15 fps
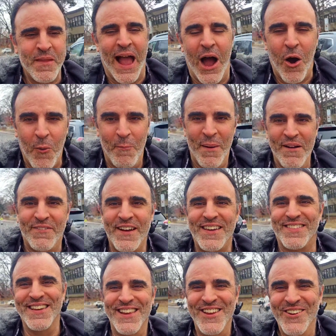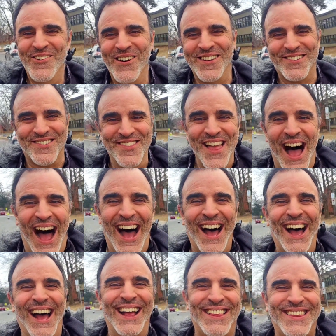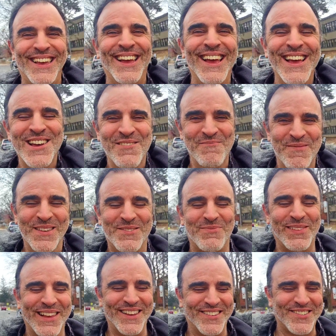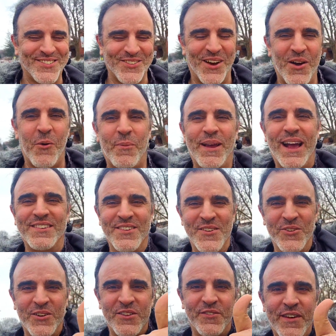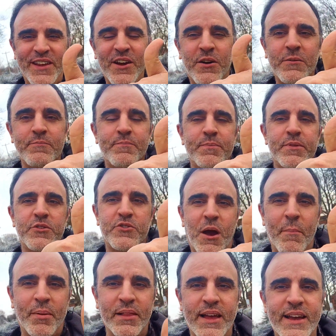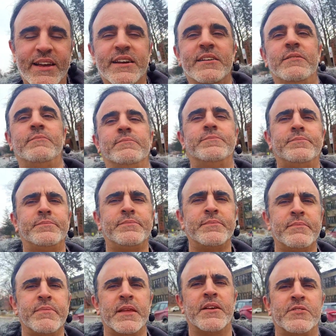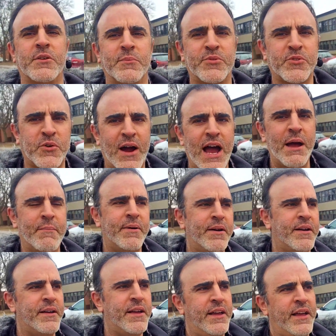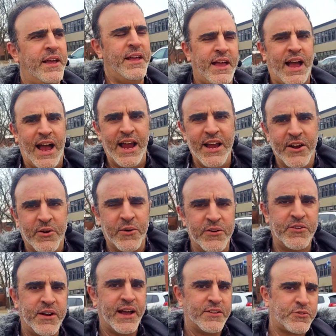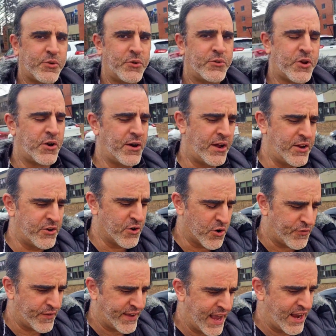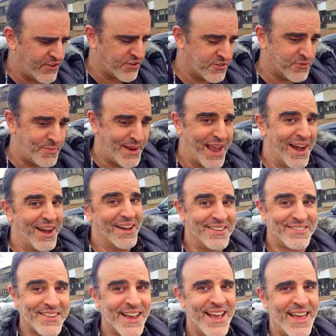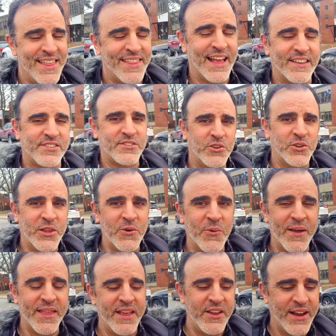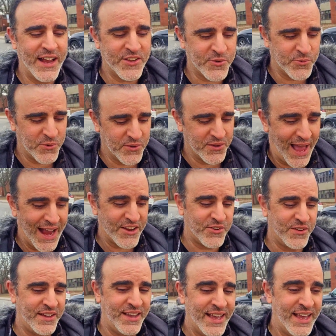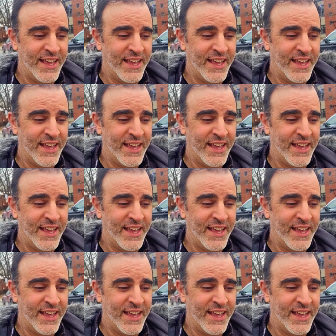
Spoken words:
I hope my faith in you is not misplaced. So I hope you guys enjoy the video. Drop a like, subscribe. I encourage you guys to turn on your notifications, because that's the only way that you guys will actually